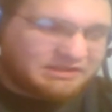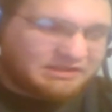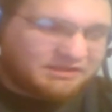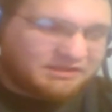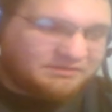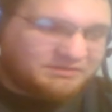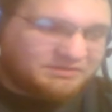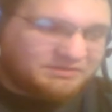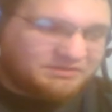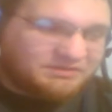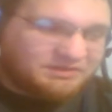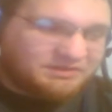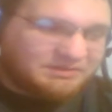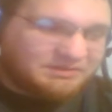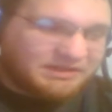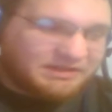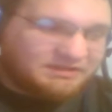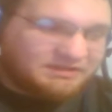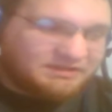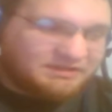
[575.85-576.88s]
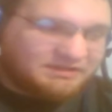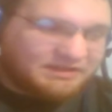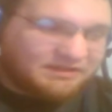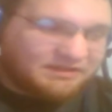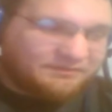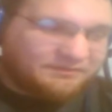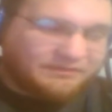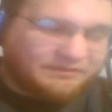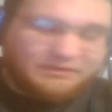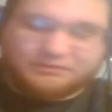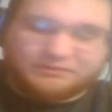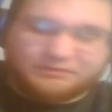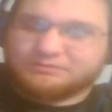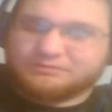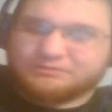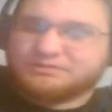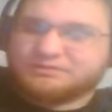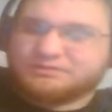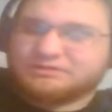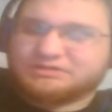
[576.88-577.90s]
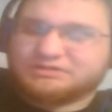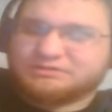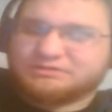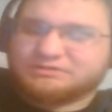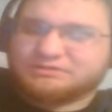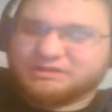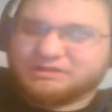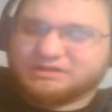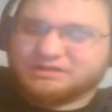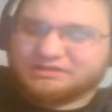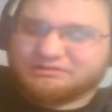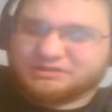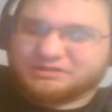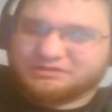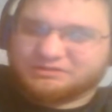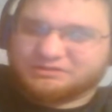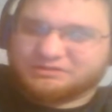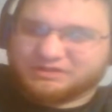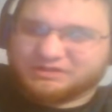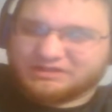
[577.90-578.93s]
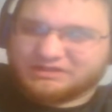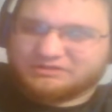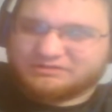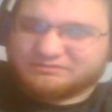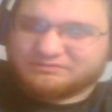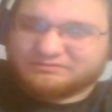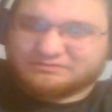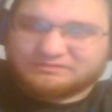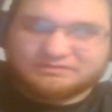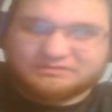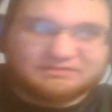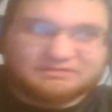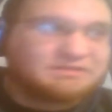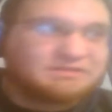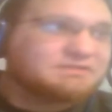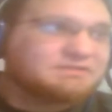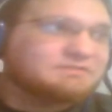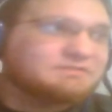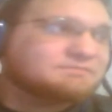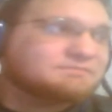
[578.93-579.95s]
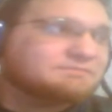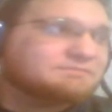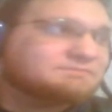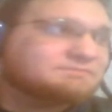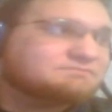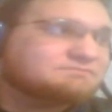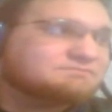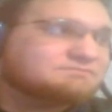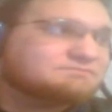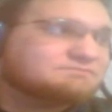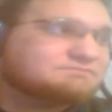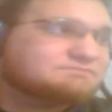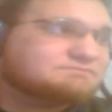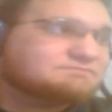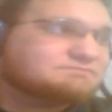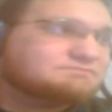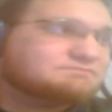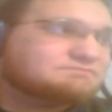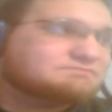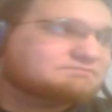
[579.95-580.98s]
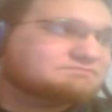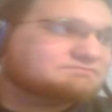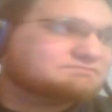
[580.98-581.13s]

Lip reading: my cell phone to record it. Anyways, the quality should be better now.